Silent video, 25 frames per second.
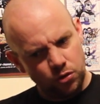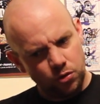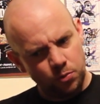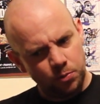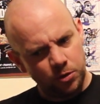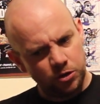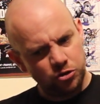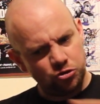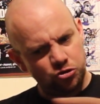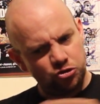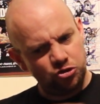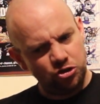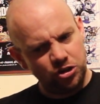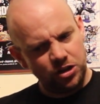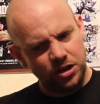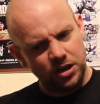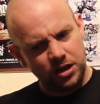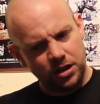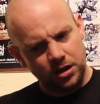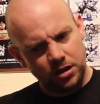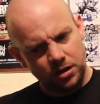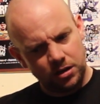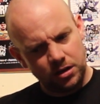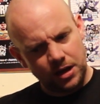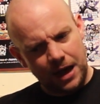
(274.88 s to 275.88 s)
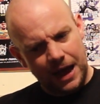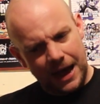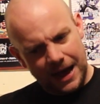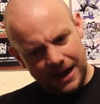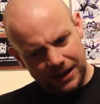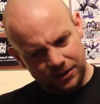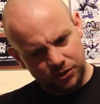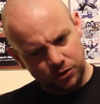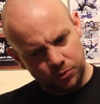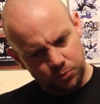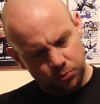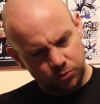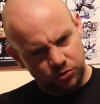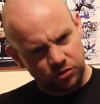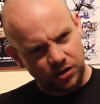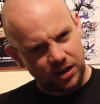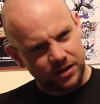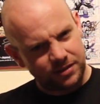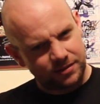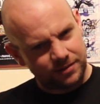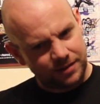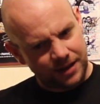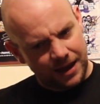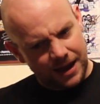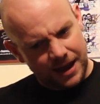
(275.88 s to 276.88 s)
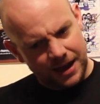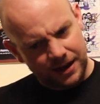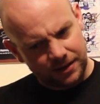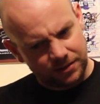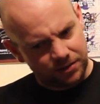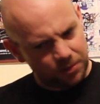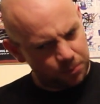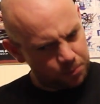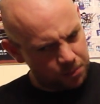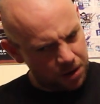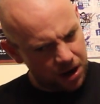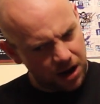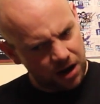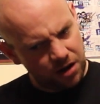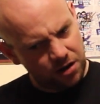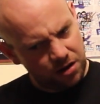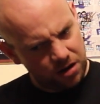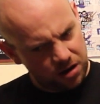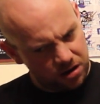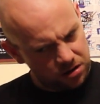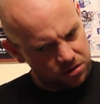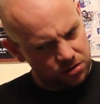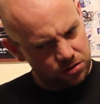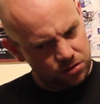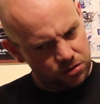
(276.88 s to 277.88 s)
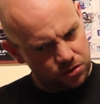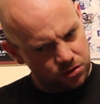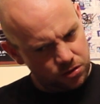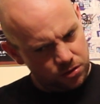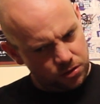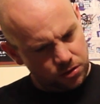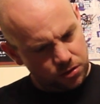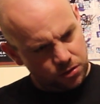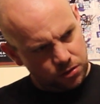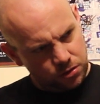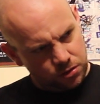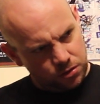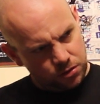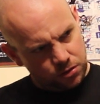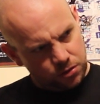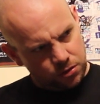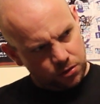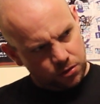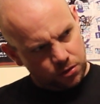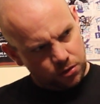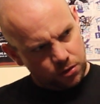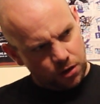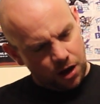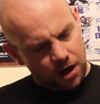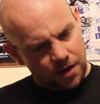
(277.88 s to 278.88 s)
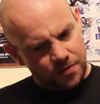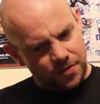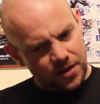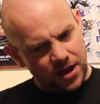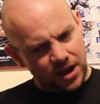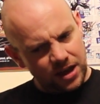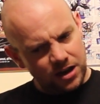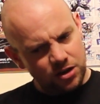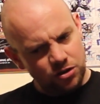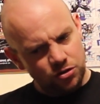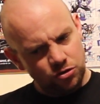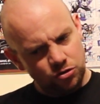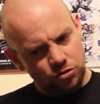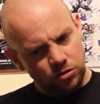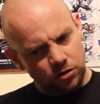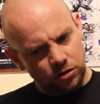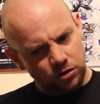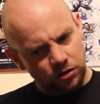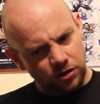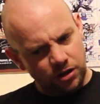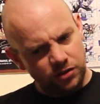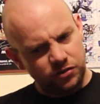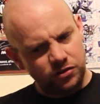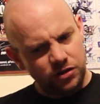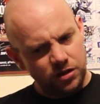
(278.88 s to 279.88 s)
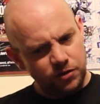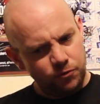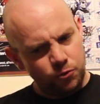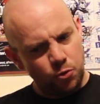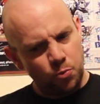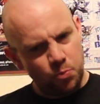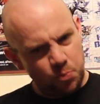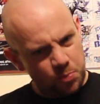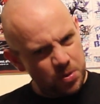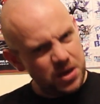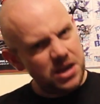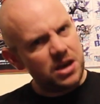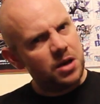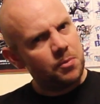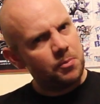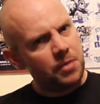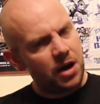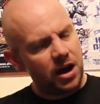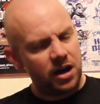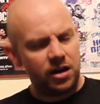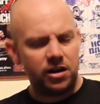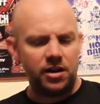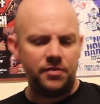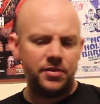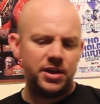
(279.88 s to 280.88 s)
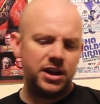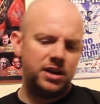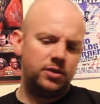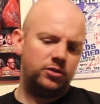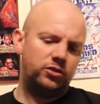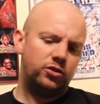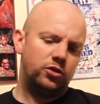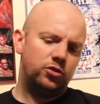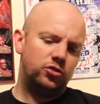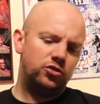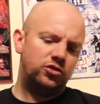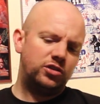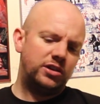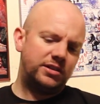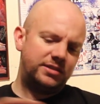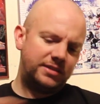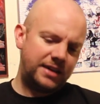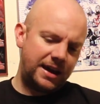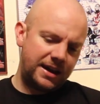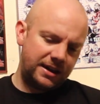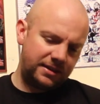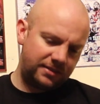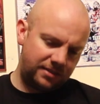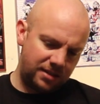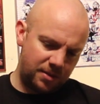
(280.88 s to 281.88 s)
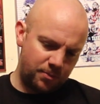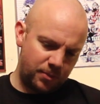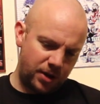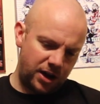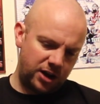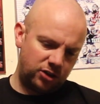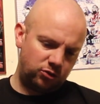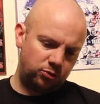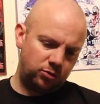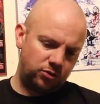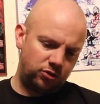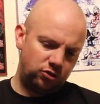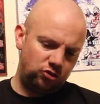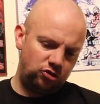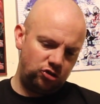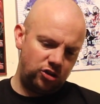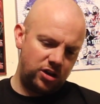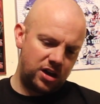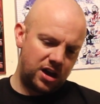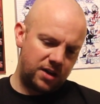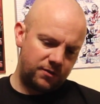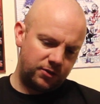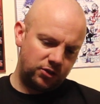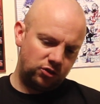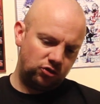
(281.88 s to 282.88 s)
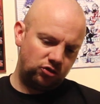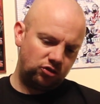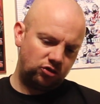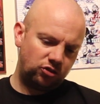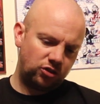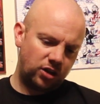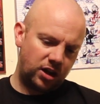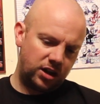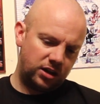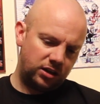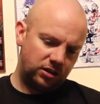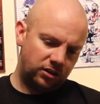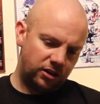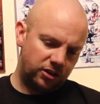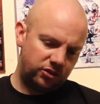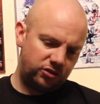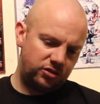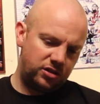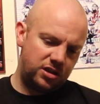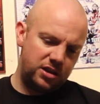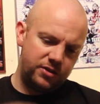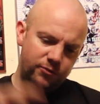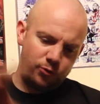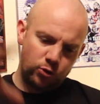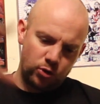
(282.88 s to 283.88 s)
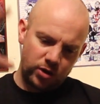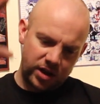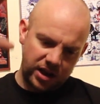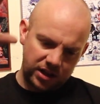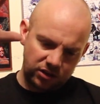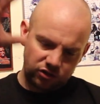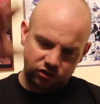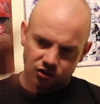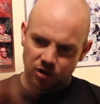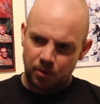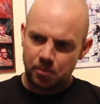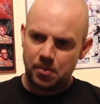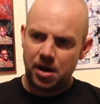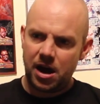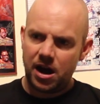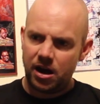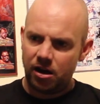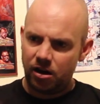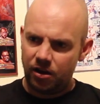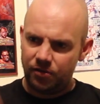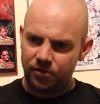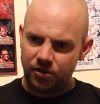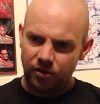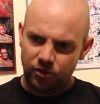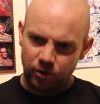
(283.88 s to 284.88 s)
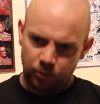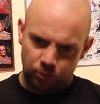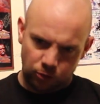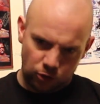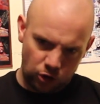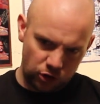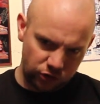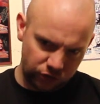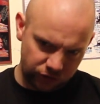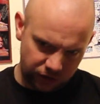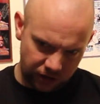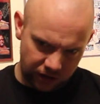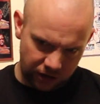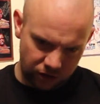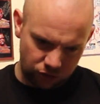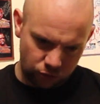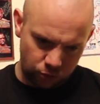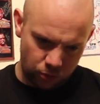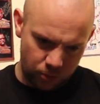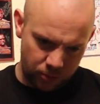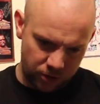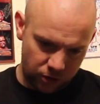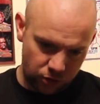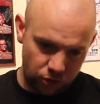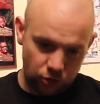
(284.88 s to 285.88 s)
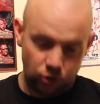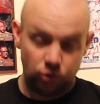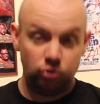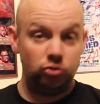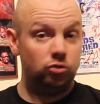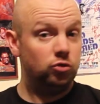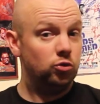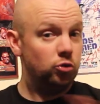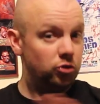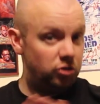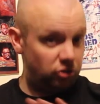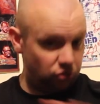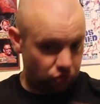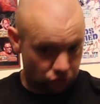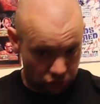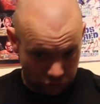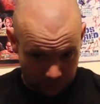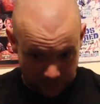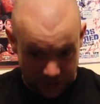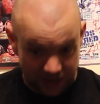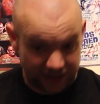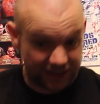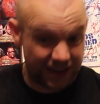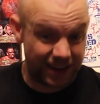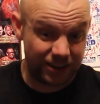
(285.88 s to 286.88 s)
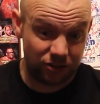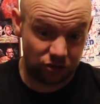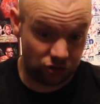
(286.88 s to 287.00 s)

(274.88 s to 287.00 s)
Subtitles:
But Gia Adams attacked Amara. And then Lizzie Evo beat Amara. And then it turned into a tag team match with Gia Evans and Lizzie Evo against Amara, another blonde-haired woman who is, no disrespect, I